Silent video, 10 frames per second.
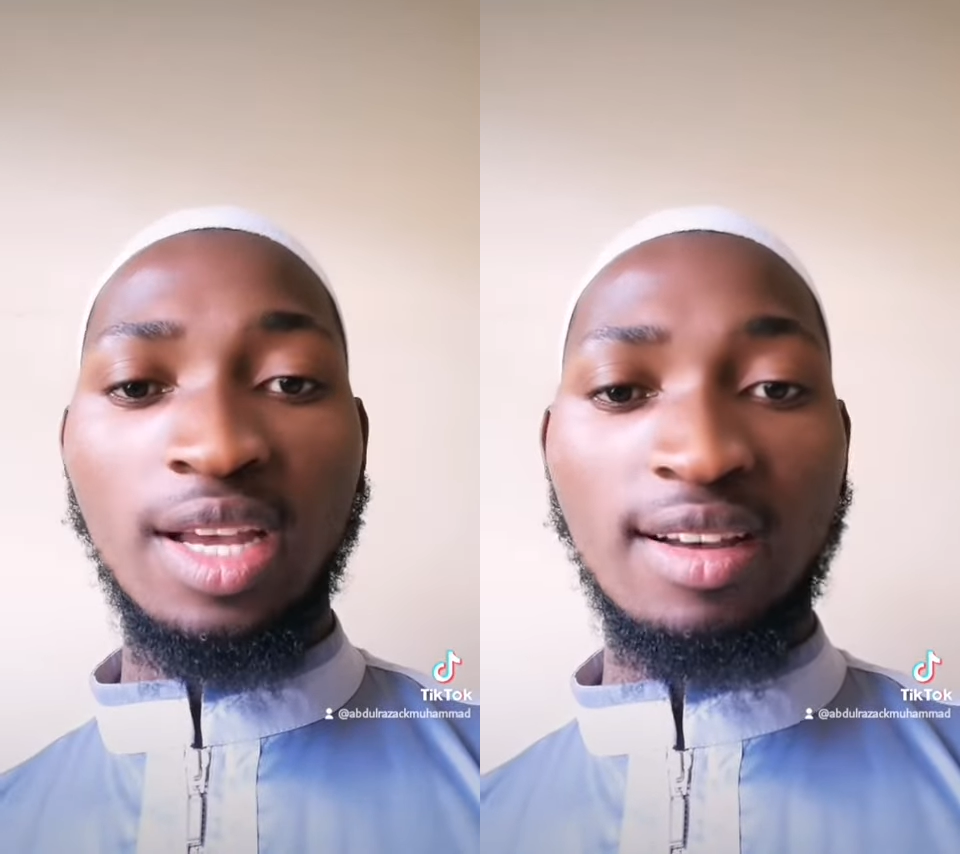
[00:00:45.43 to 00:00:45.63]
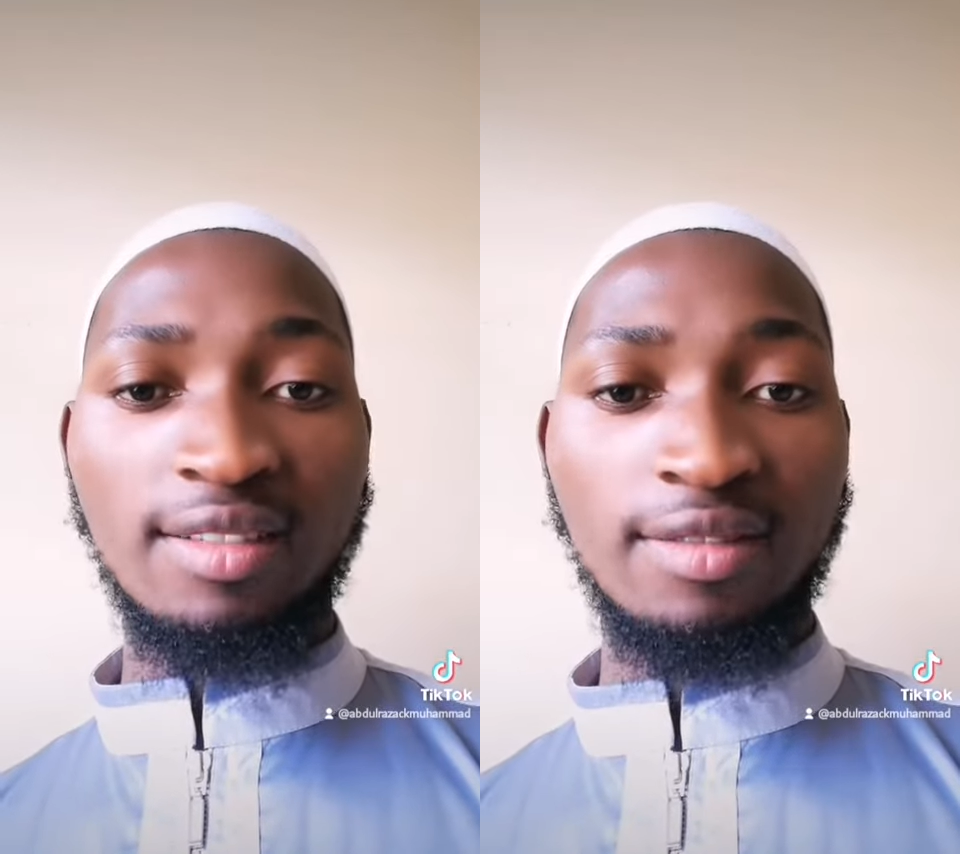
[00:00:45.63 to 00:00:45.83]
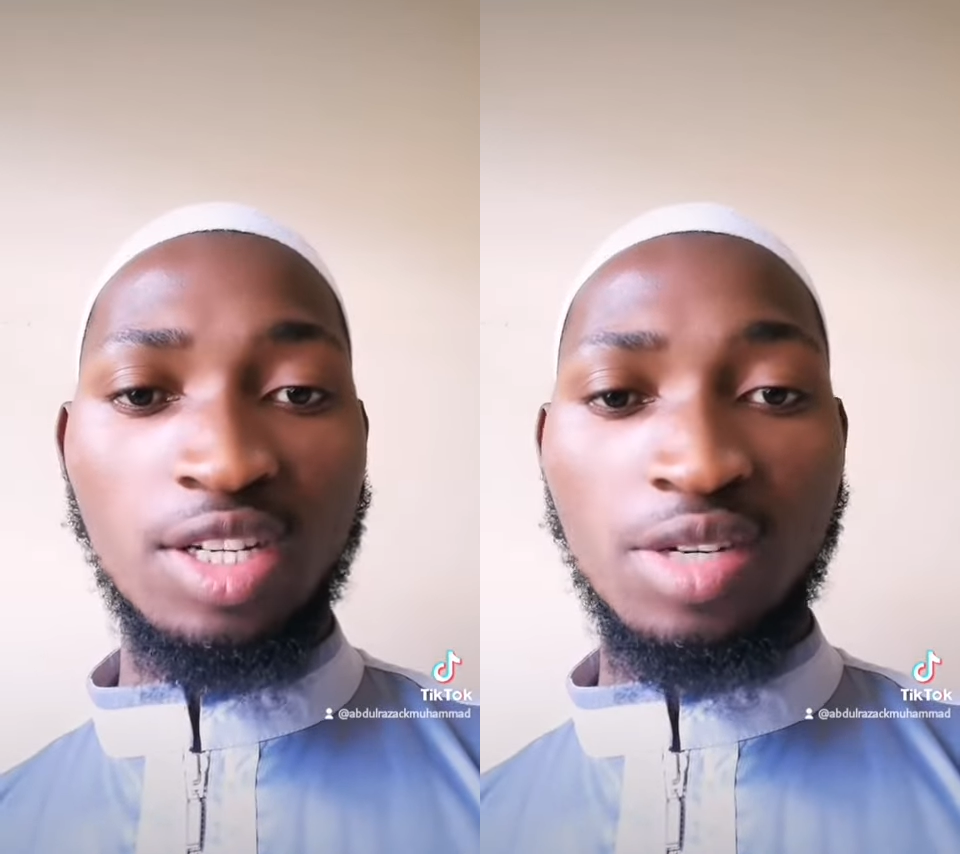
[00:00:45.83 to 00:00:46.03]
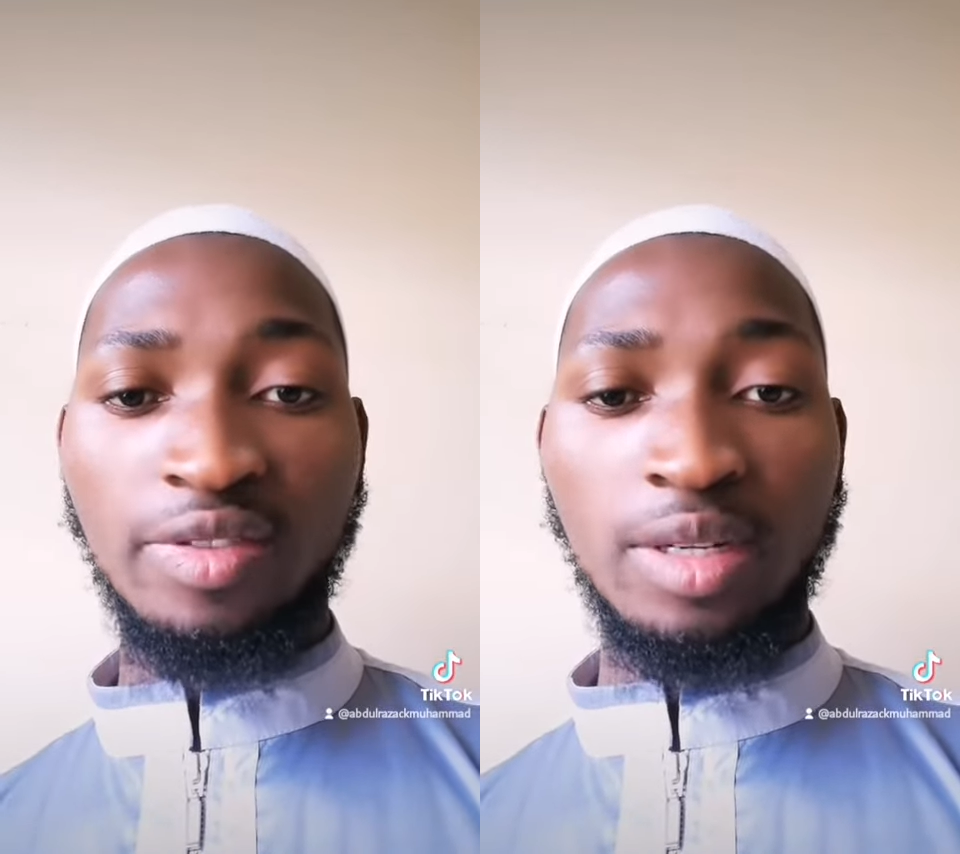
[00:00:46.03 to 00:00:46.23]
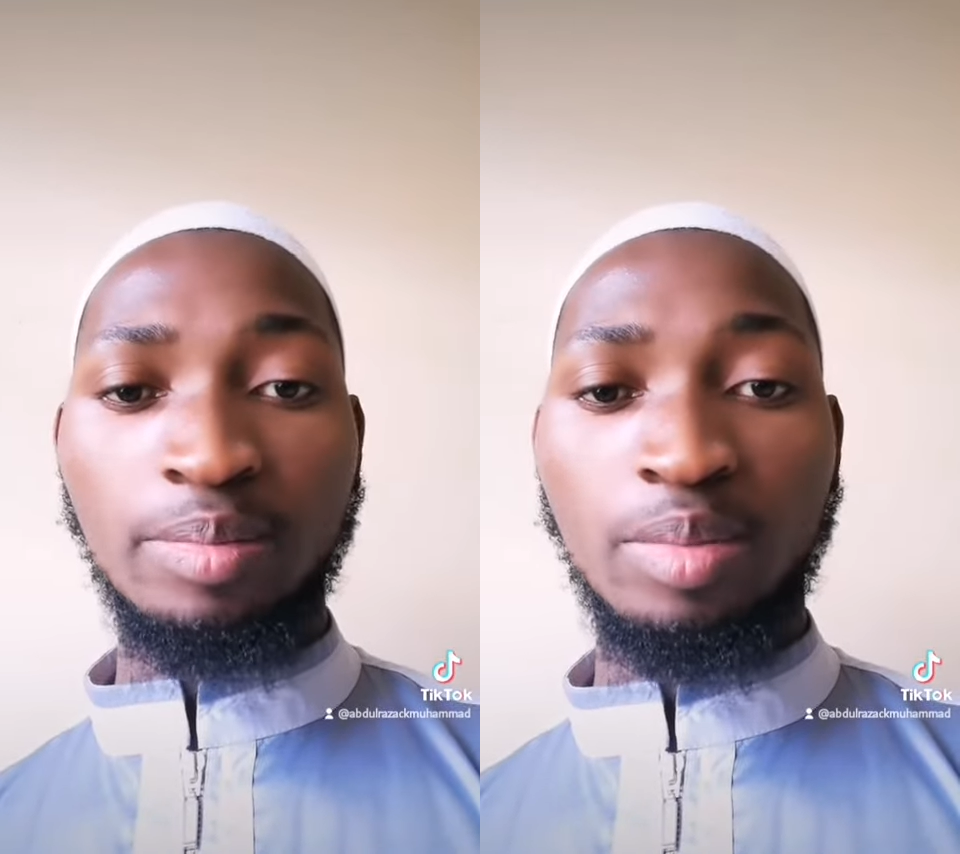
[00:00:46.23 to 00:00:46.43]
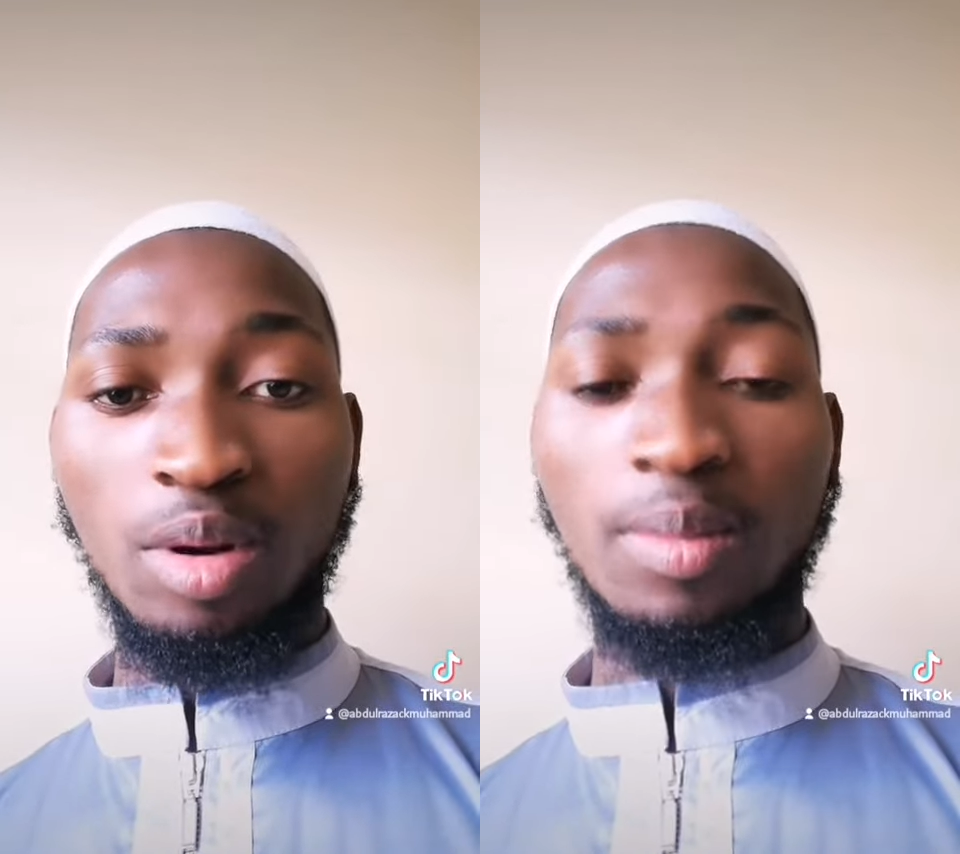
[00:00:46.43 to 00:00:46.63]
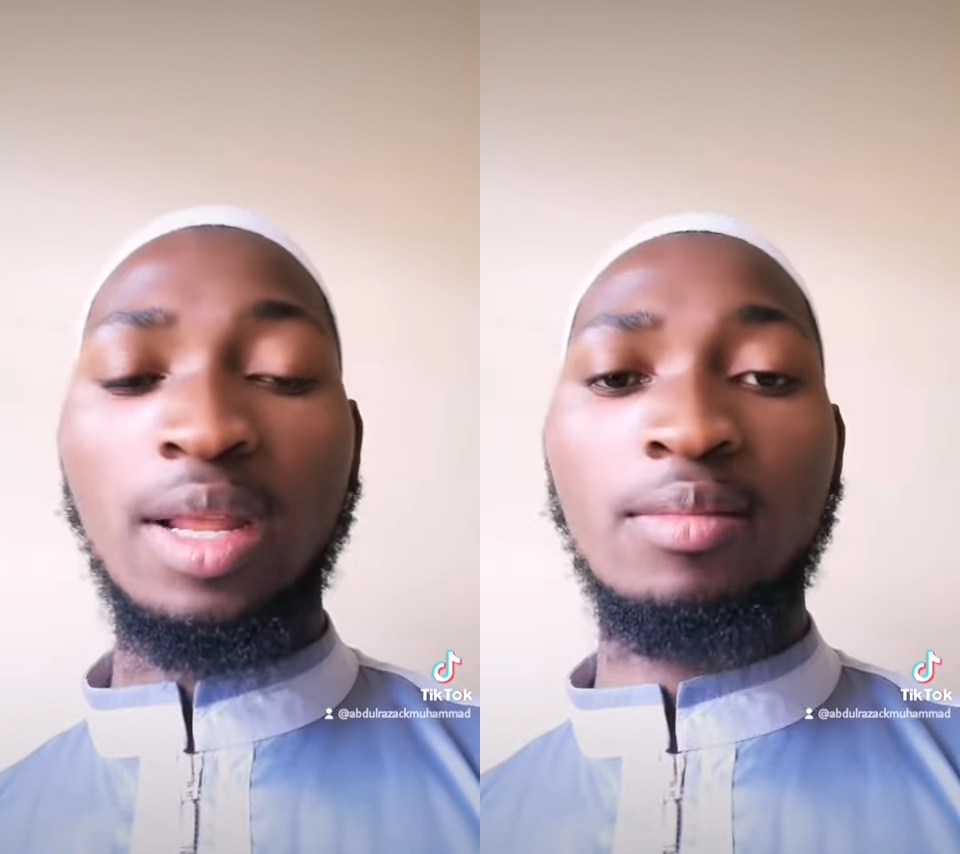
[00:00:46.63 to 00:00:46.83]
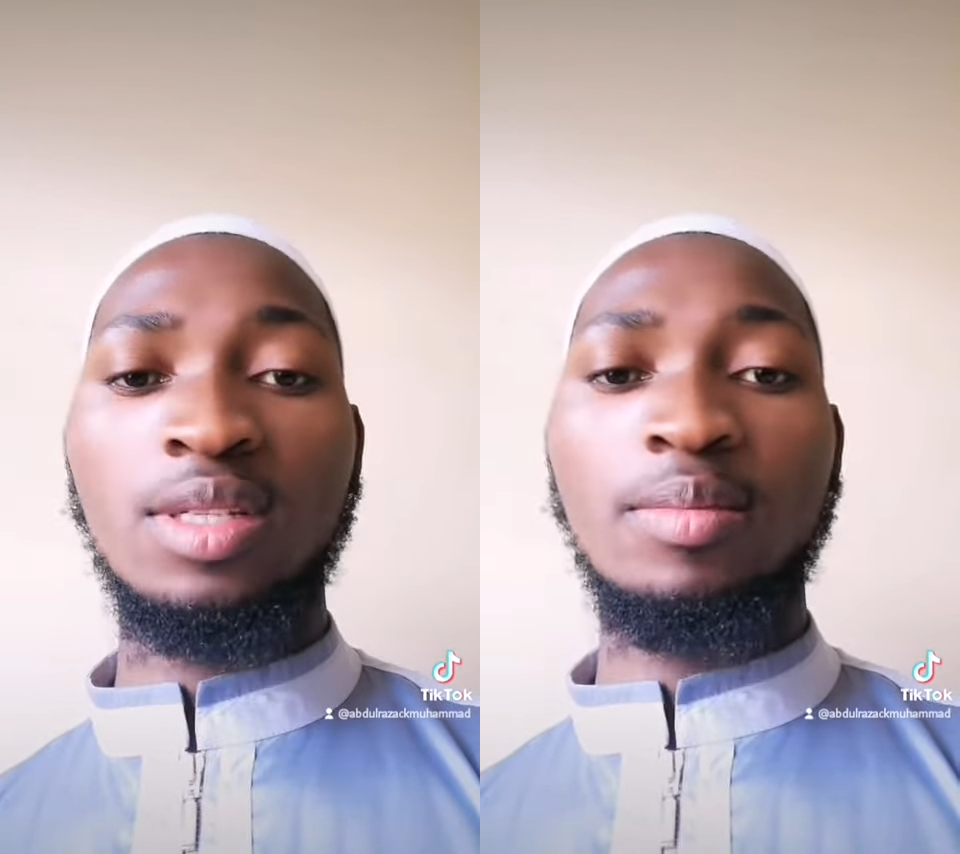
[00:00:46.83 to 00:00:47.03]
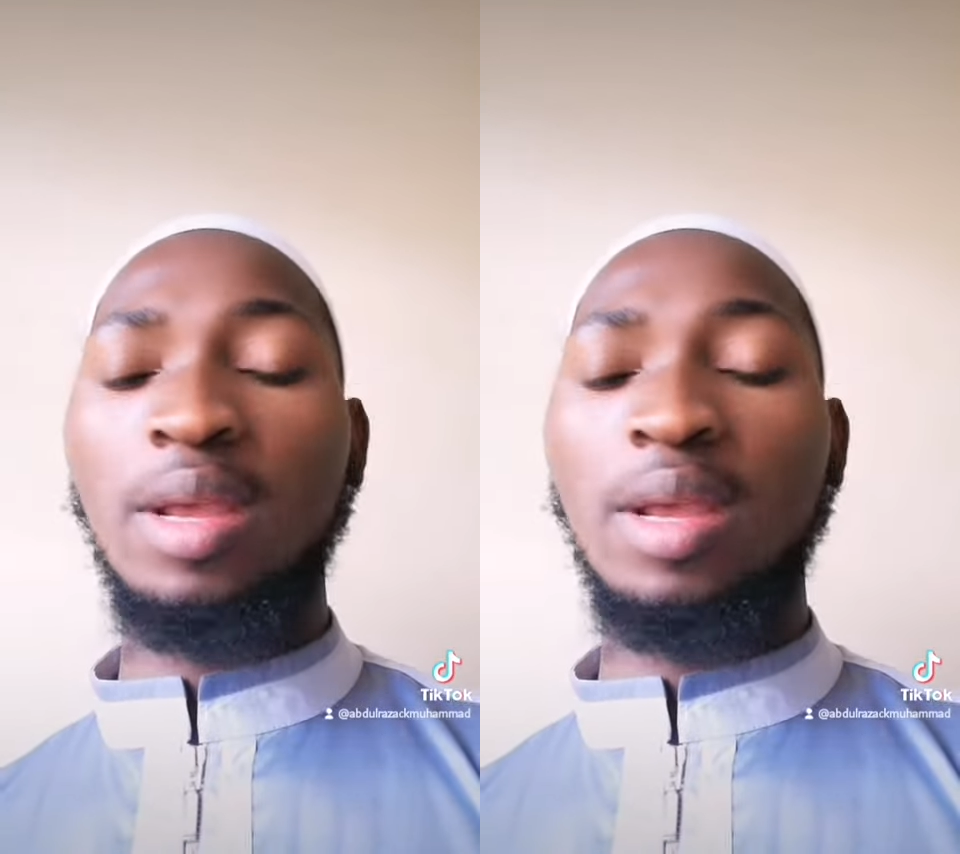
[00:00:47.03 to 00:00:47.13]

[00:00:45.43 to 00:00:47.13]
have different problems,